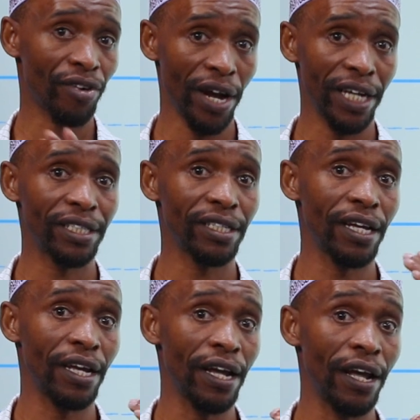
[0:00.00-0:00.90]
write
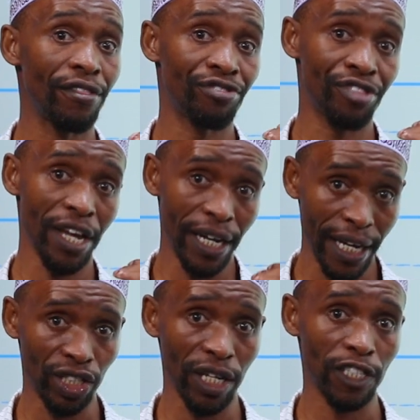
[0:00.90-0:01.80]
the
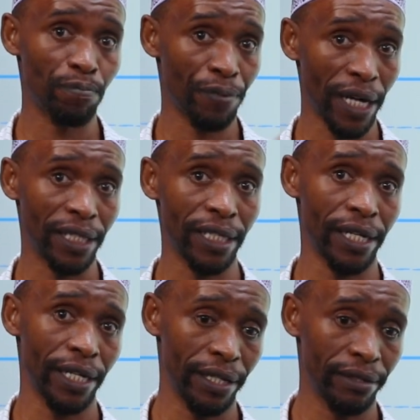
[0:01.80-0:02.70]
letters
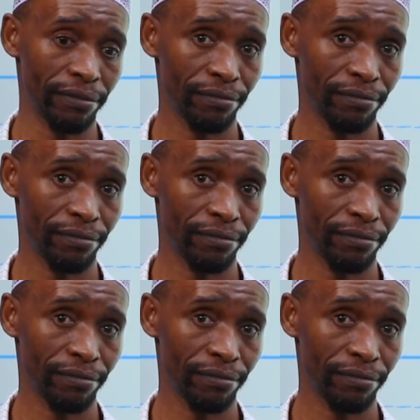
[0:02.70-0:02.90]
practically.